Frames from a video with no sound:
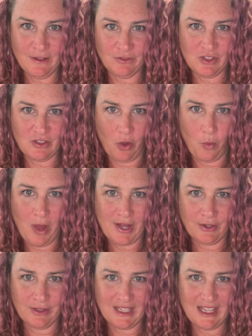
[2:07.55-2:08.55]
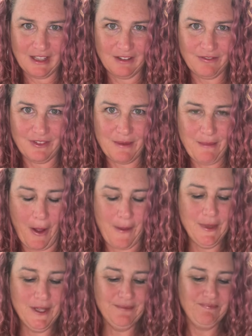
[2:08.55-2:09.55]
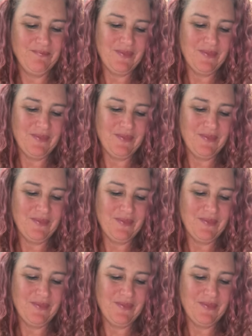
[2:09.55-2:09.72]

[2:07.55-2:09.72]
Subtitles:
I've just got one on here for the moment.